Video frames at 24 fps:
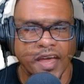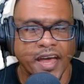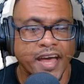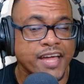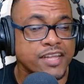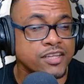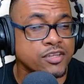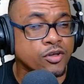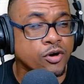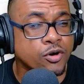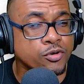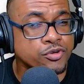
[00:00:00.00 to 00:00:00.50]

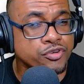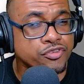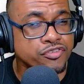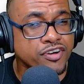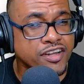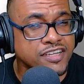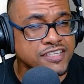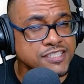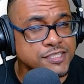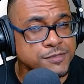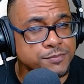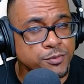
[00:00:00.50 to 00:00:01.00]
And now
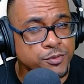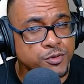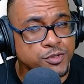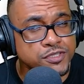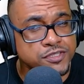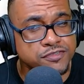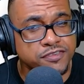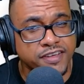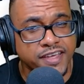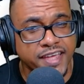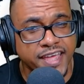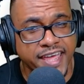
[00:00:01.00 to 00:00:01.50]

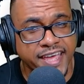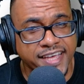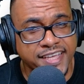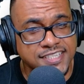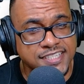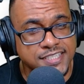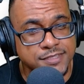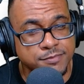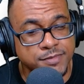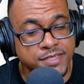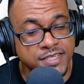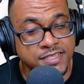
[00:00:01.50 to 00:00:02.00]
transpose for
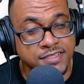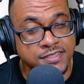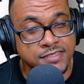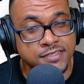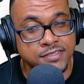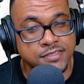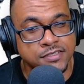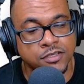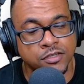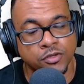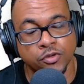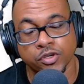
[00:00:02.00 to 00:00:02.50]
x
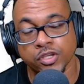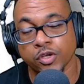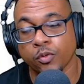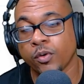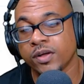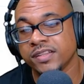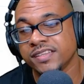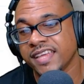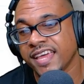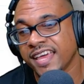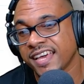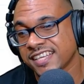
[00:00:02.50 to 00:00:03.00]
means, you
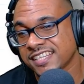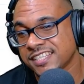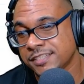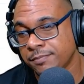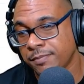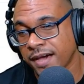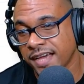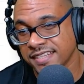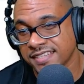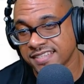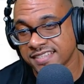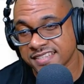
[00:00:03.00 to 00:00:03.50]
want x
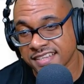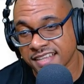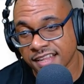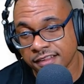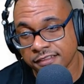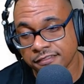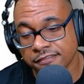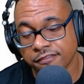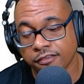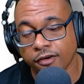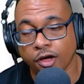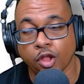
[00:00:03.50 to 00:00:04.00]
by
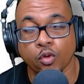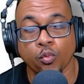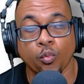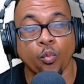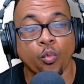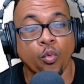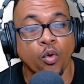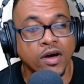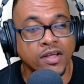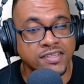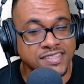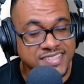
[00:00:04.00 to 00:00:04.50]
itself
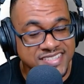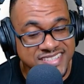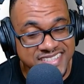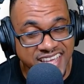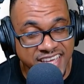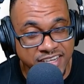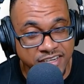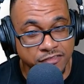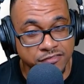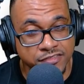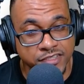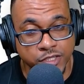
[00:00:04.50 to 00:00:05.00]
on one
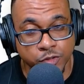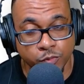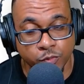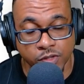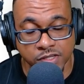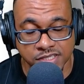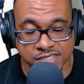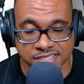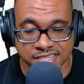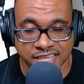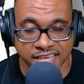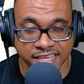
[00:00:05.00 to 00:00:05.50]
side of the
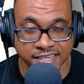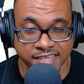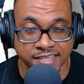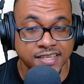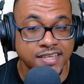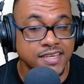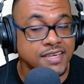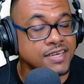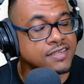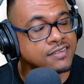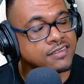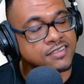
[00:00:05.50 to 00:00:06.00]
equal sign.
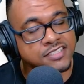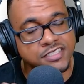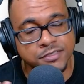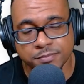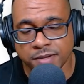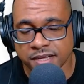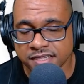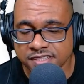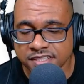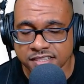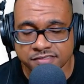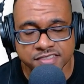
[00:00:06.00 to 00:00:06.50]
It doesn't
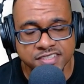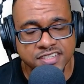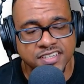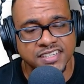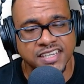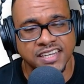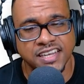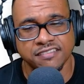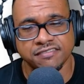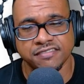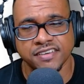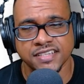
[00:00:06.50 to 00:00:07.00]
matter if it's on
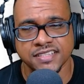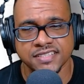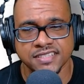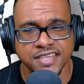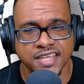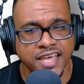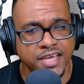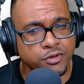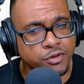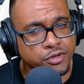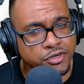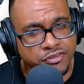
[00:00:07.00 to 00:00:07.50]
the left-hand
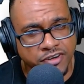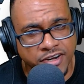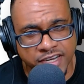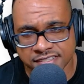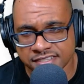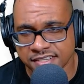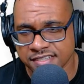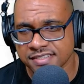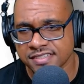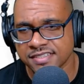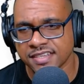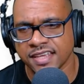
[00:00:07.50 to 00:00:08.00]
side or the
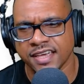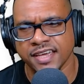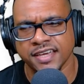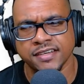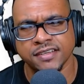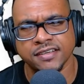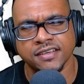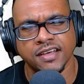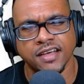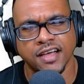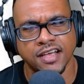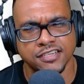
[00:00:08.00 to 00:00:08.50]
right-hand
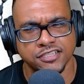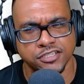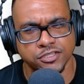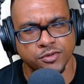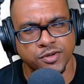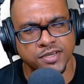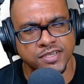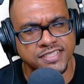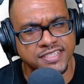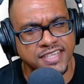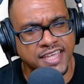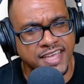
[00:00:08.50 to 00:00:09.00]
side, as
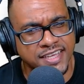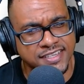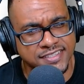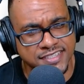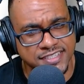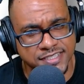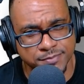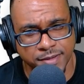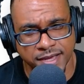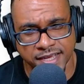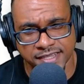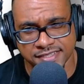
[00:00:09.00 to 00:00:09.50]
long as the x
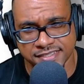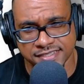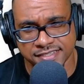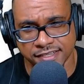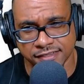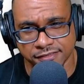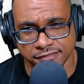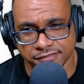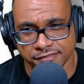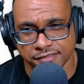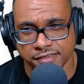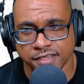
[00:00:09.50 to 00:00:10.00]
is by
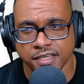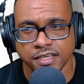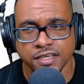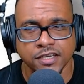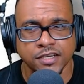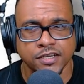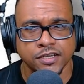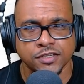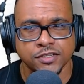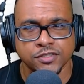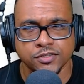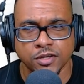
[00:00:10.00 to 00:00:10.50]
itself.
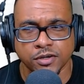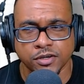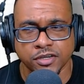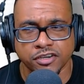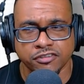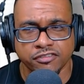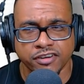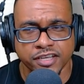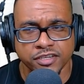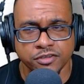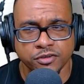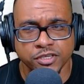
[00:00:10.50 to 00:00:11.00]
So I'm going
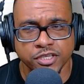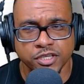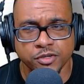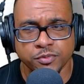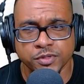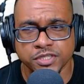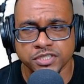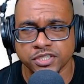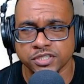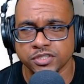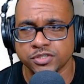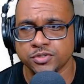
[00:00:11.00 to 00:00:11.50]
to write down
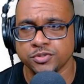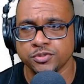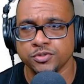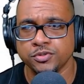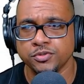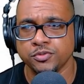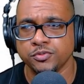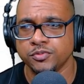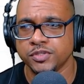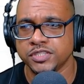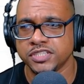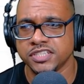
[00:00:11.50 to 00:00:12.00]
equation 2,
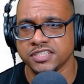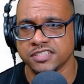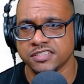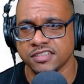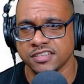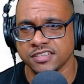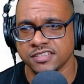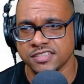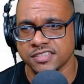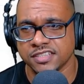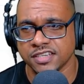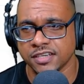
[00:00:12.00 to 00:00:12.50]
which is
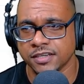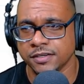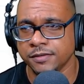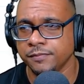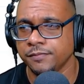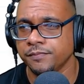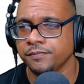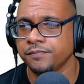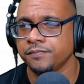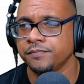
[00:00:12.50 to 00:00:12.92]
this here.